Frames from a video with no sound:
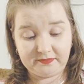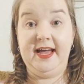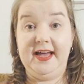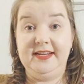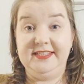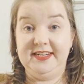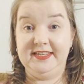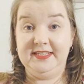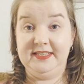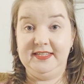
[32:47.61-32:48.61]
And
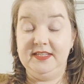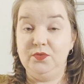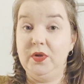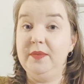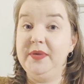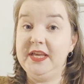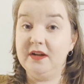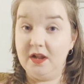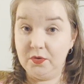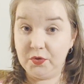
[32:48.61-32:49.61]
as this will be
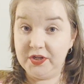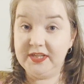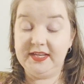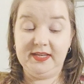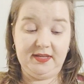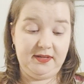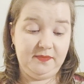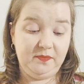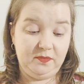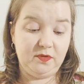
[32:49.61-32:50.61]
color work,
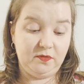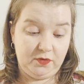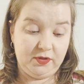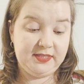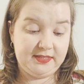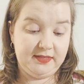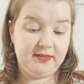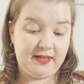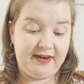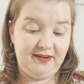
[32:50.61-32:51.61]
of course
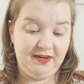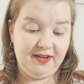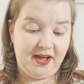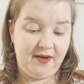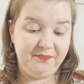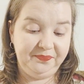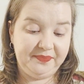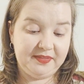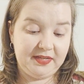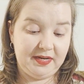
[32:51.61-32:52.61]
that'll
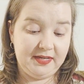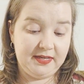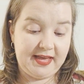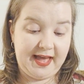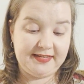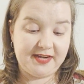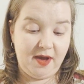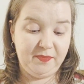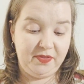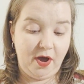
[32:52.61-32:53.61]
like add
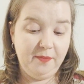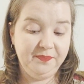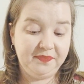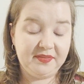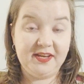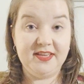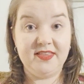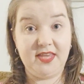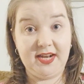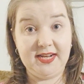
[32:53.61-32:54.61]
up the
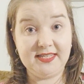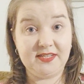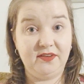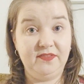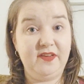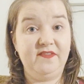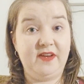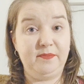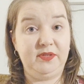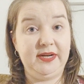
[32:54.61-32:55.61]
thickness of the
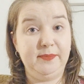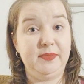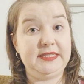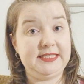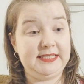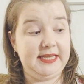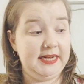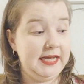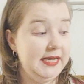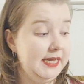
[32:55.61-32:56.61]
fabric, but
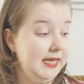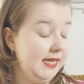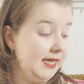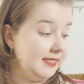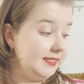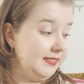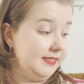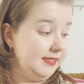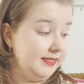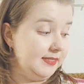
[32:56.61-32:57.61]
still, as
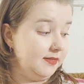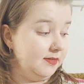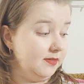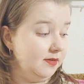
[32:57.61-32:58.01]
this is